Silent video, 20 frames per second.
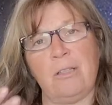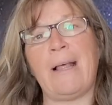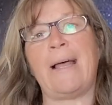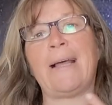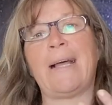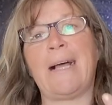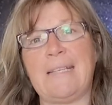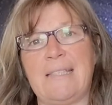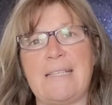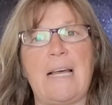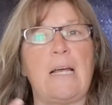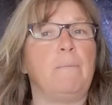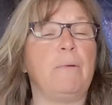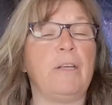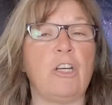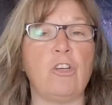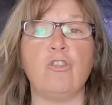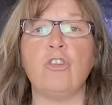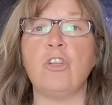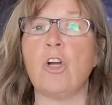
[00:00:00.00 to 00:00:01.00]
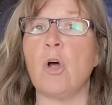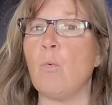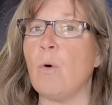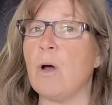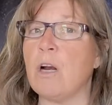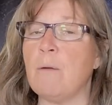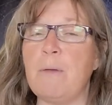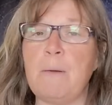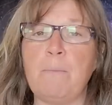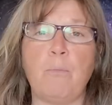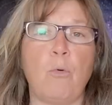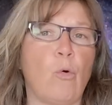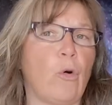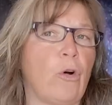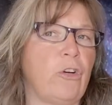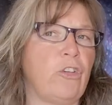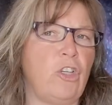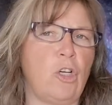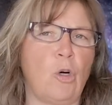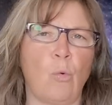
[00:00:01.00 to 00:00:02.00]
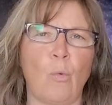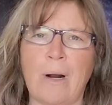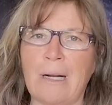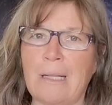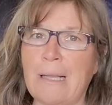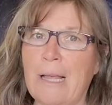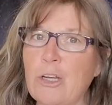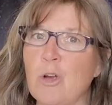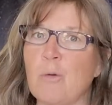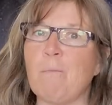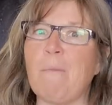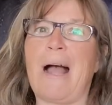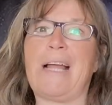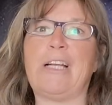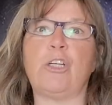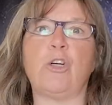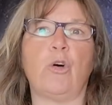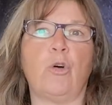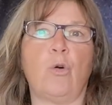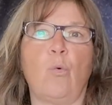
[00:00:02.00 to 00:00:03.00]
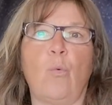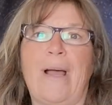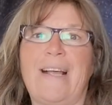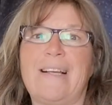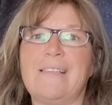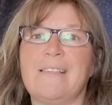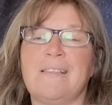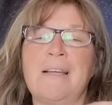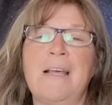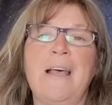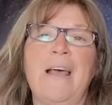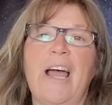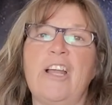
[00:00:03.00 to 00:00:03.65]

like I said, because you don't want to be bored, you don't want to let your mind go to waste,